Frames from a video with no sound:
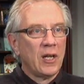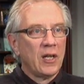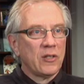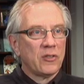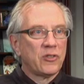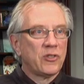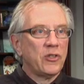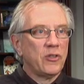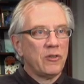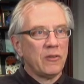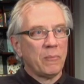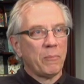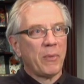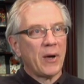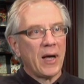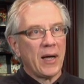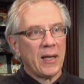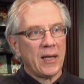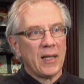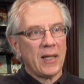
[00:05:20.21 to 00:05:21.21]
student
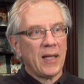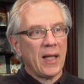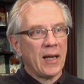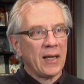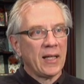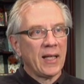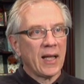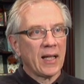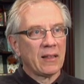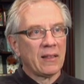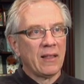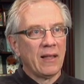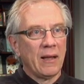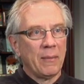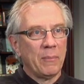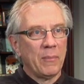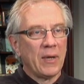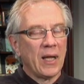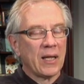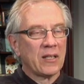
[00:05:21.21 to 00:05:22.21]
body and get
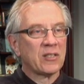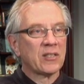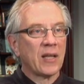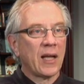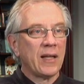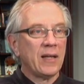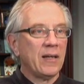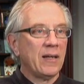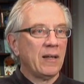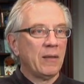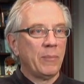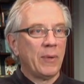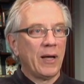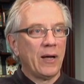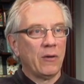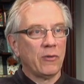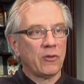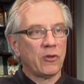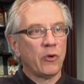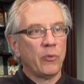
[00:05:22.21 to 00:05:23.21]
them excited
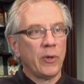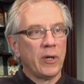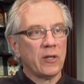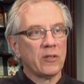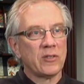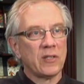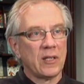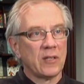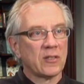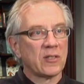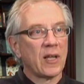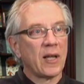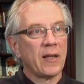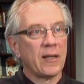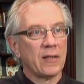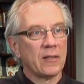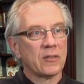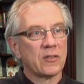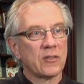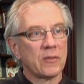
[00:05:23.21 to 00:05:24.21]
about careers in
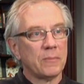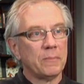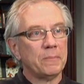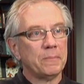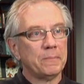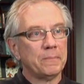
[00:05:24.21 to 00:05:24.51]
science.